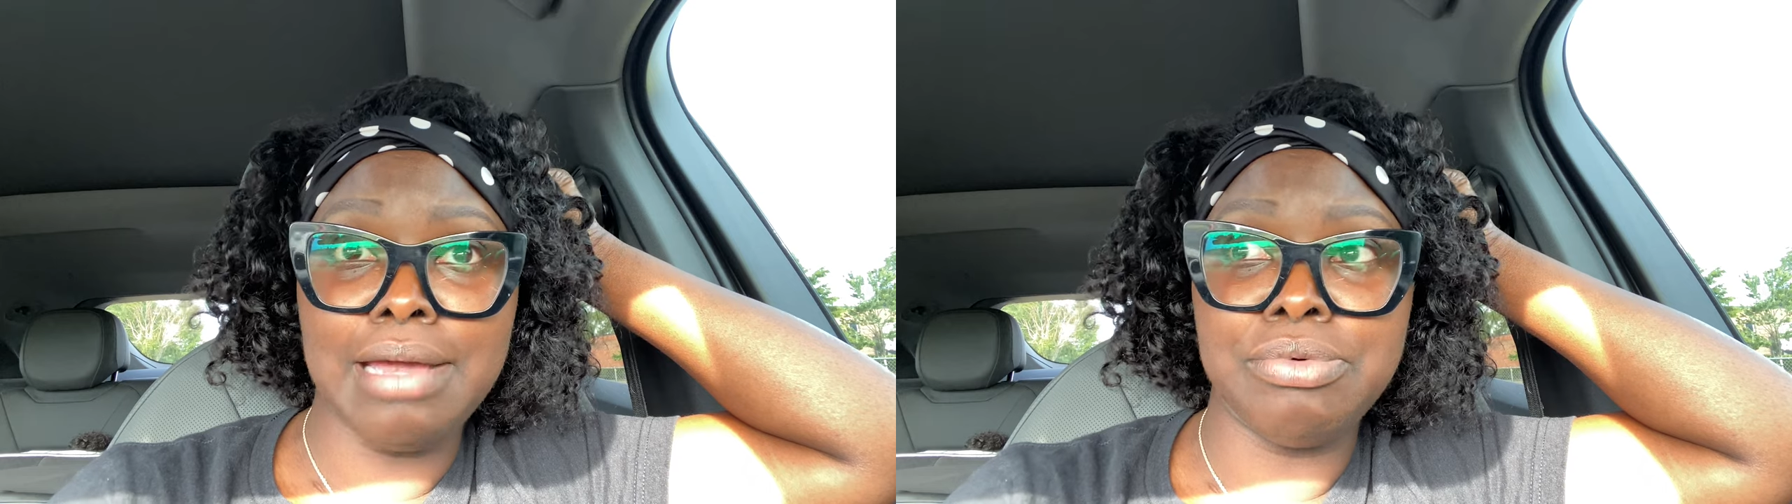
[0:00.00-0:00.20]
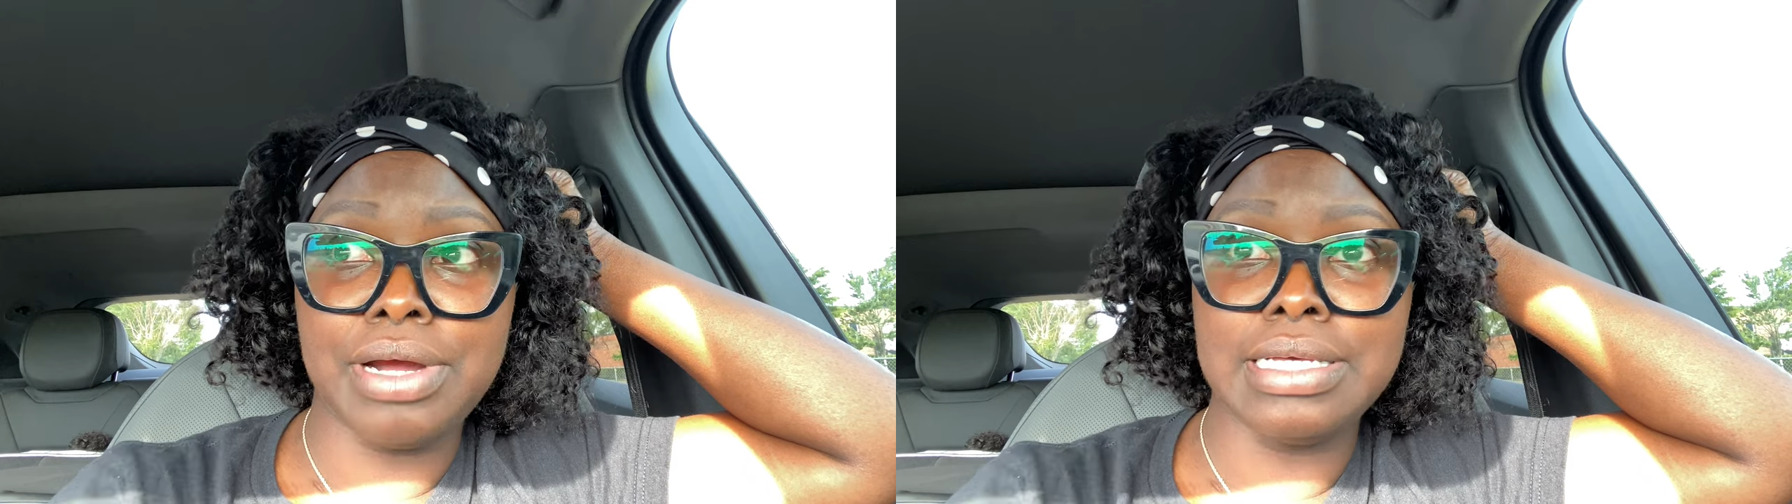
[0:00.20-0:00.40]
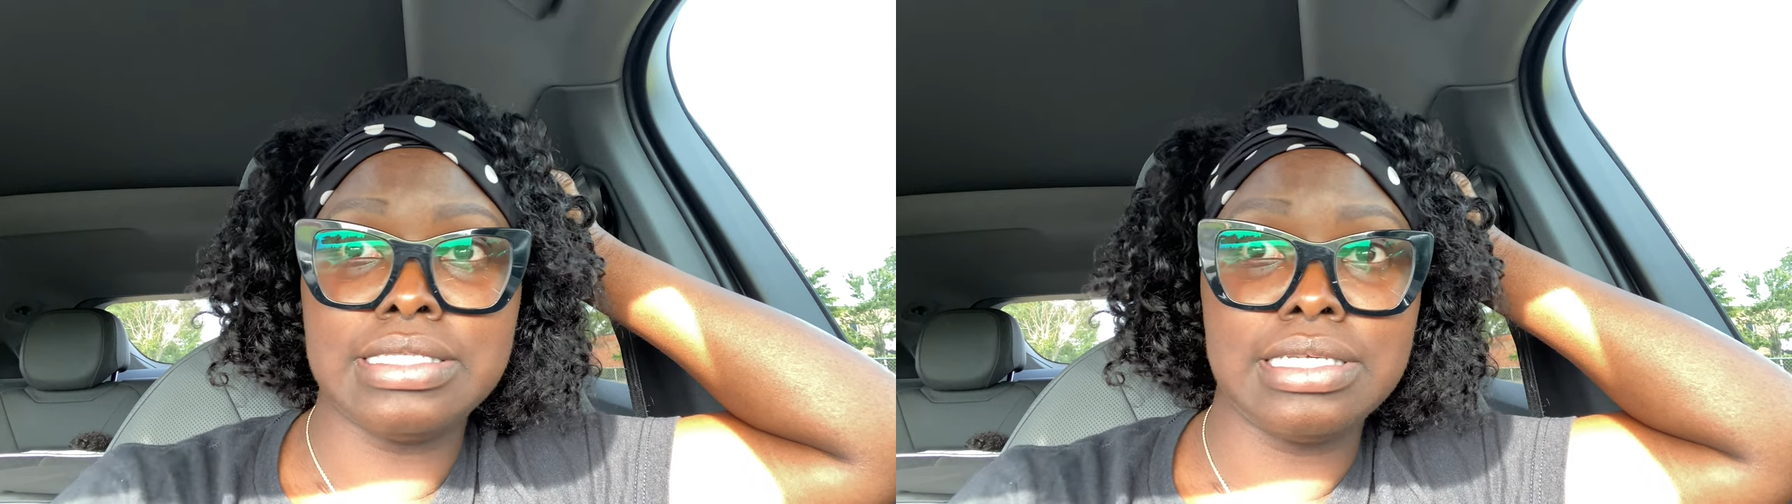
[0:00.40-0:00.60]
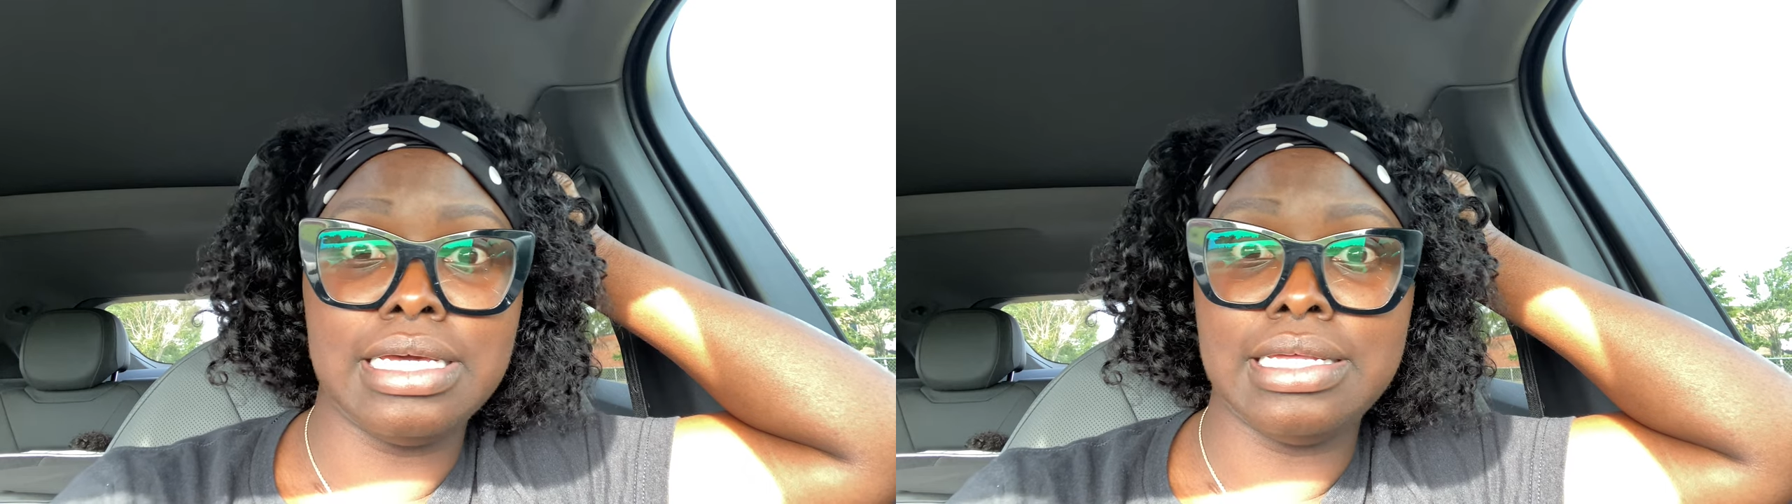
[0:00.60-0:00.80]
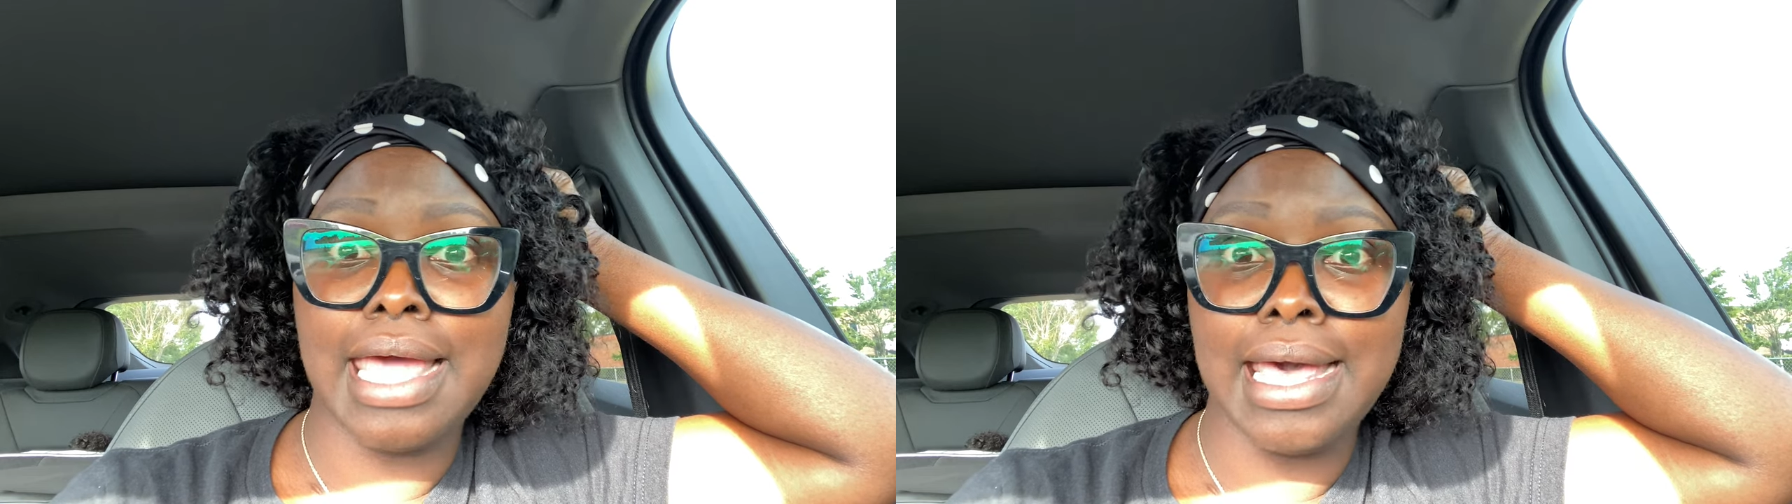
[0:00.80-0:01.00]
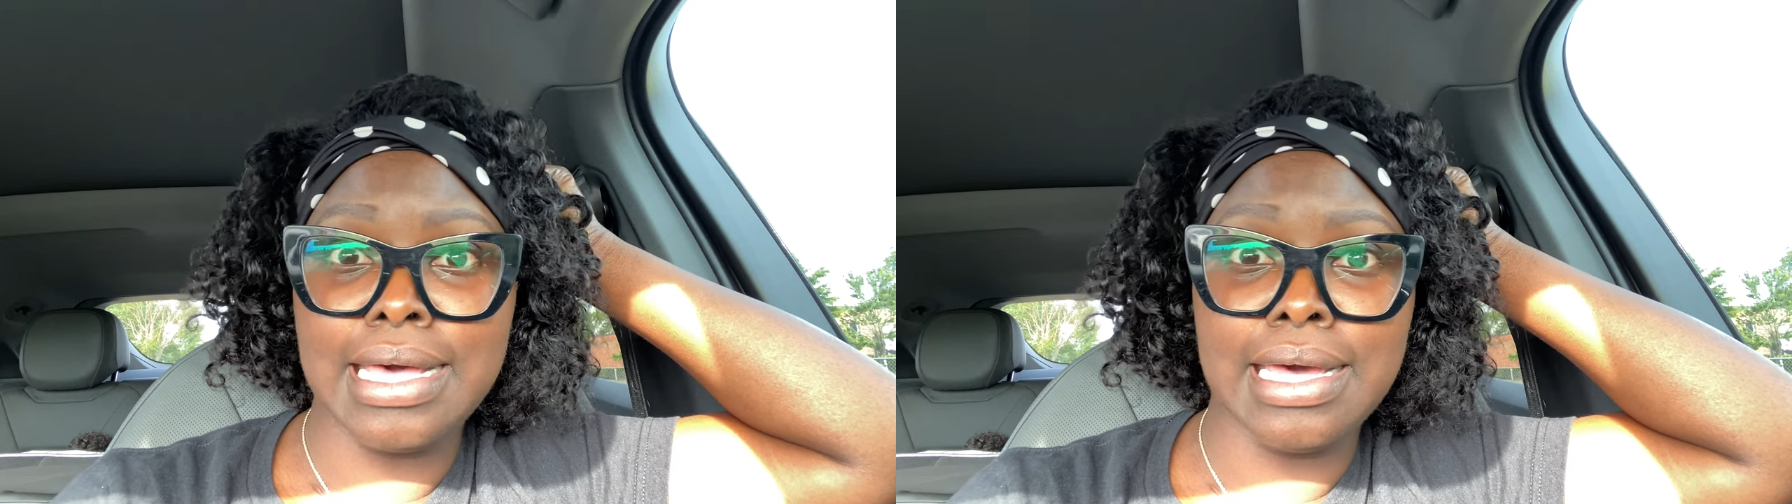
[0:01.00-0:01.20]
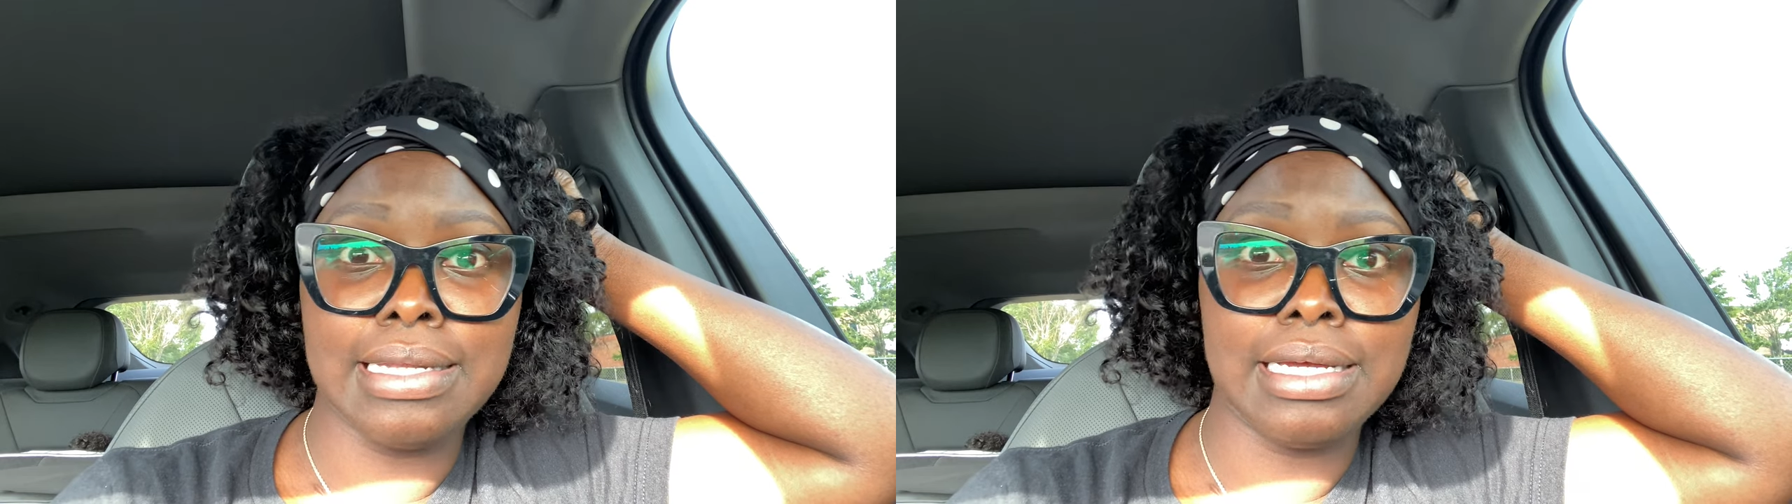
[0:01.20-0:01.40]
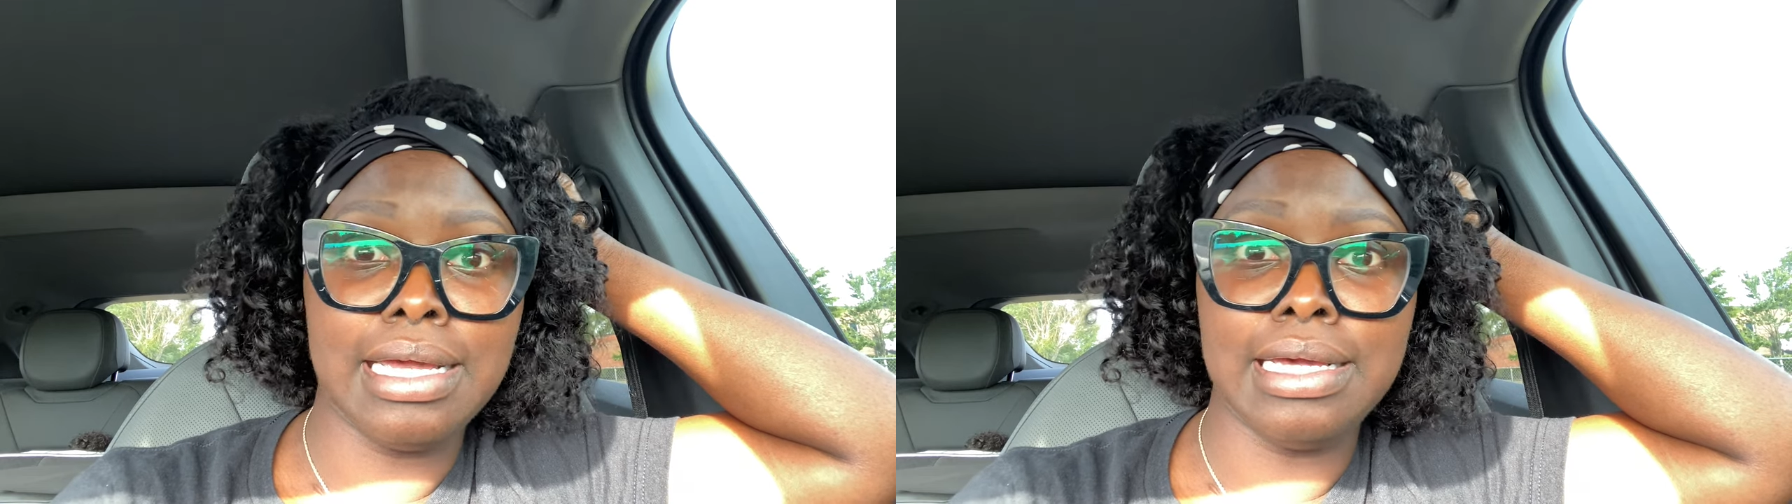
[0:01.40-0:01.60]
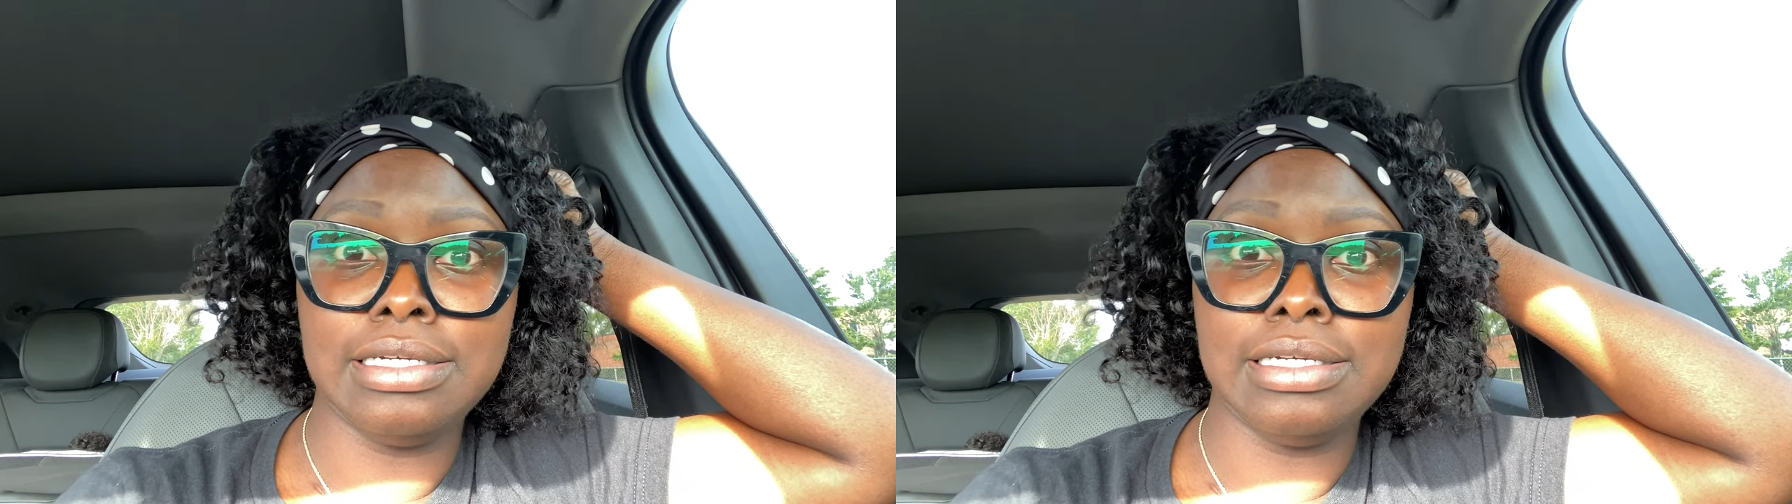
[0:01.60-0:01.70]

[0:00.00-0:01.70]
breasts, it had a,